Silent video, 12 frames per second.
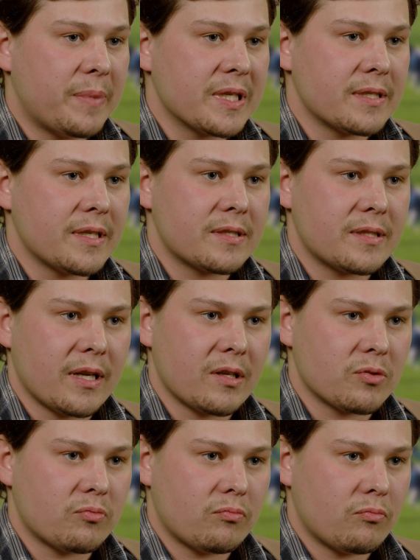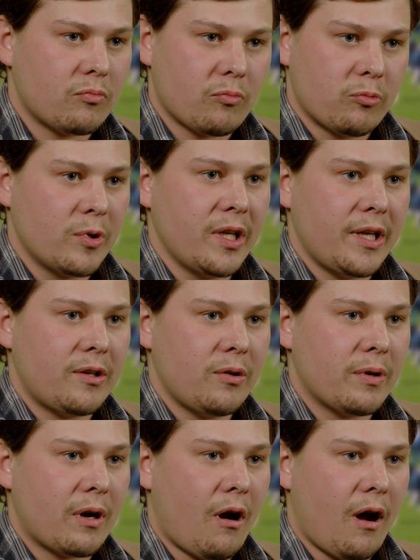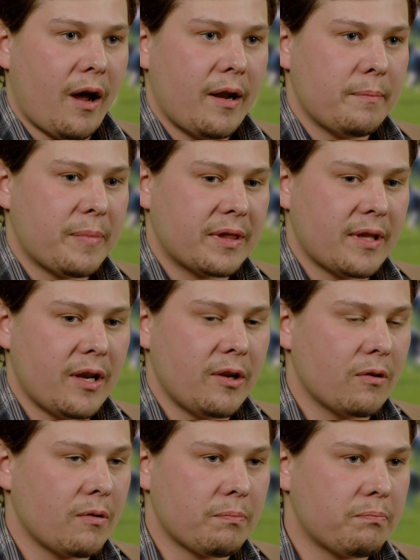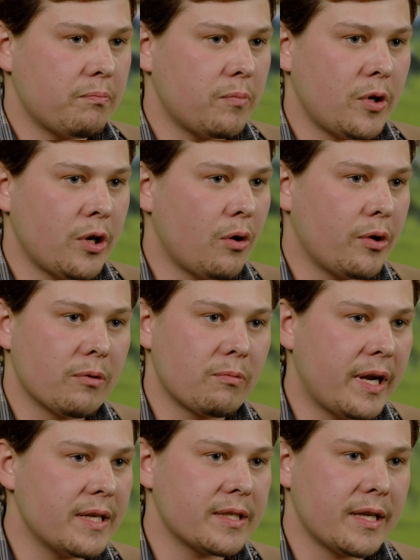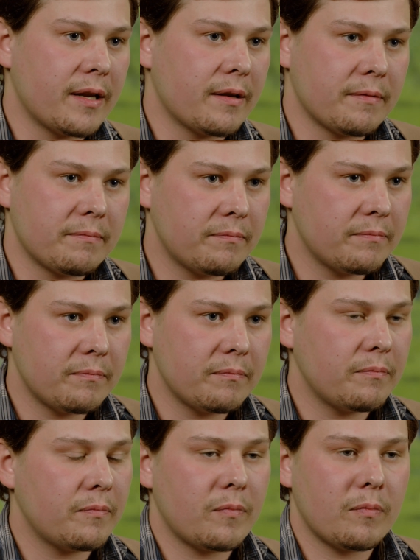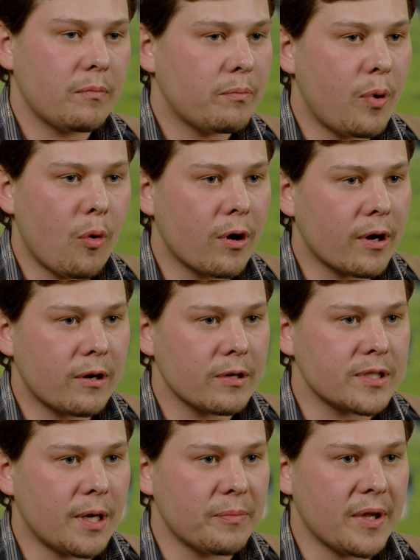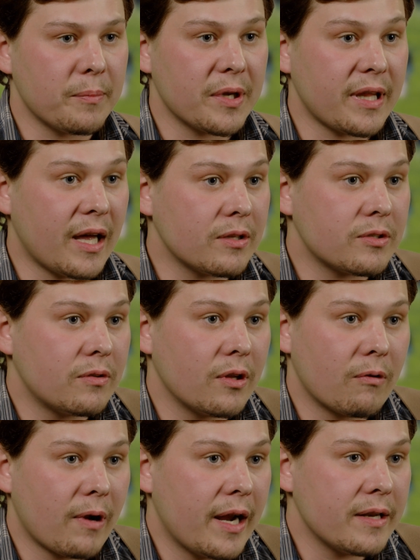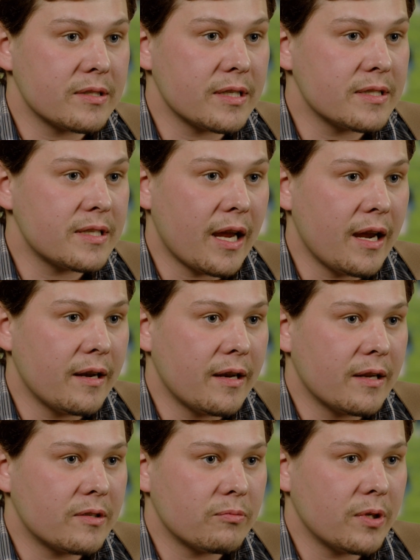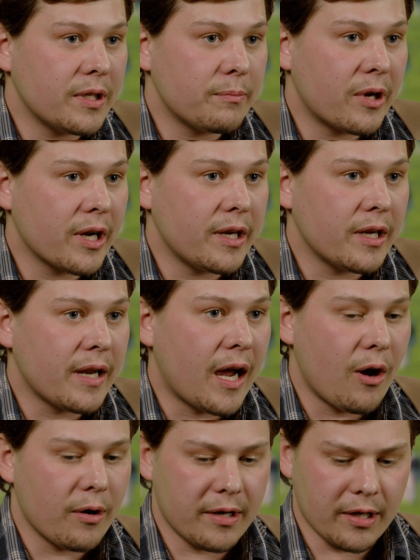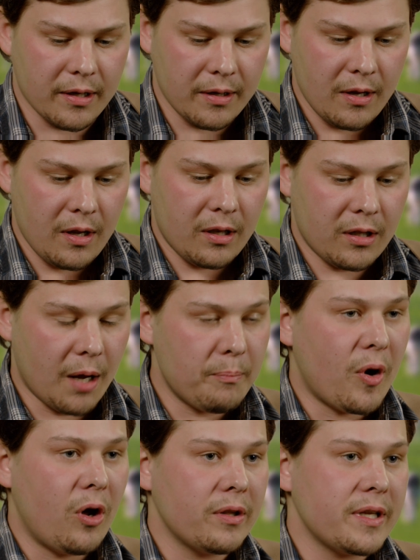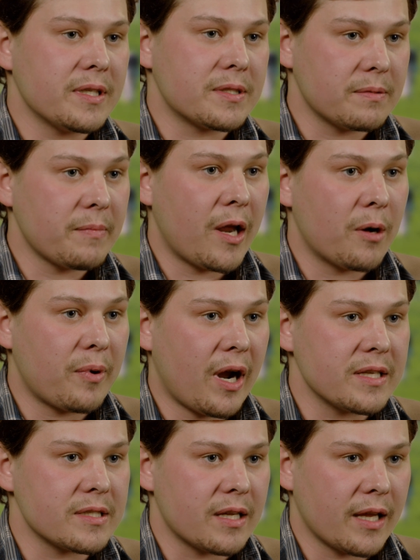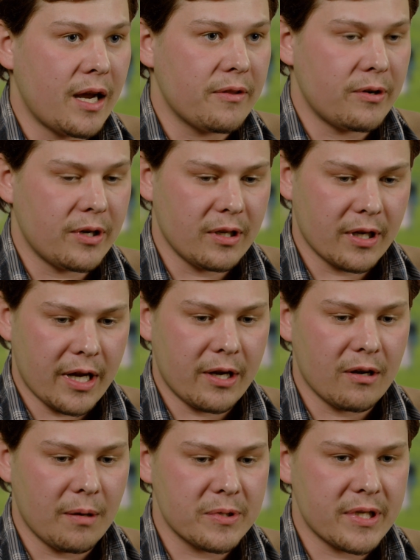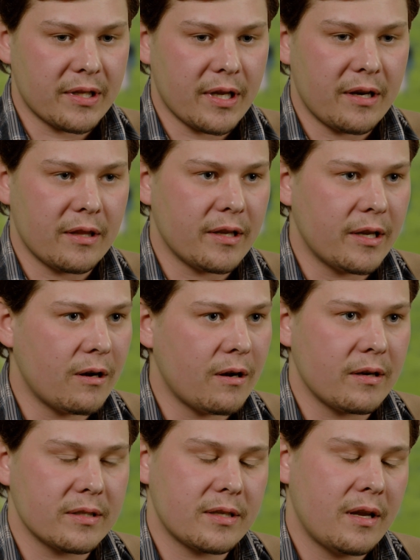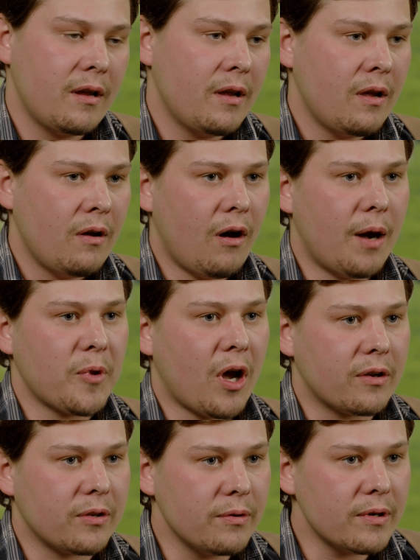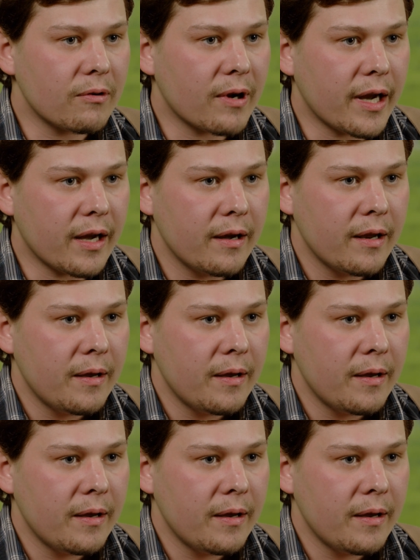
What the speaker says: business that is really doing hot, but then you're raising pork or something, but that the grain's insane and it's really bringing you down, and you lump all these enterprises together and you look at your numbers at the end of the year and it's, I'm not doing great.